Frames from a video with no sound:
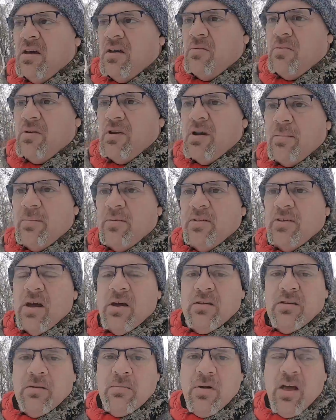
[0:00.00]
Went up and
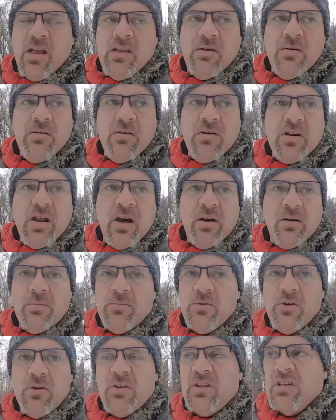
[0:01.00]
down the menu. Now I'm
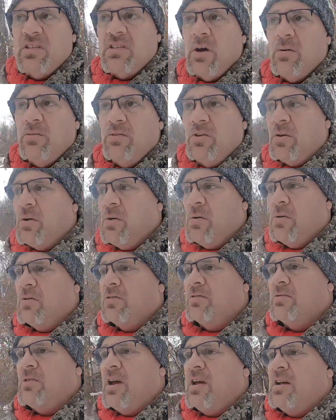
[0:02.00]
doing this out in the cold,
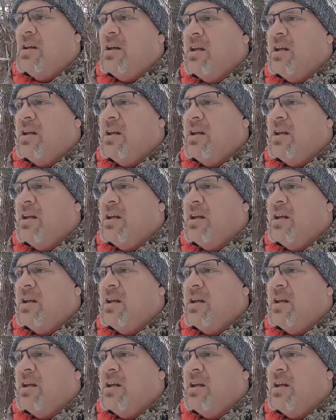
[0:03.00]
right?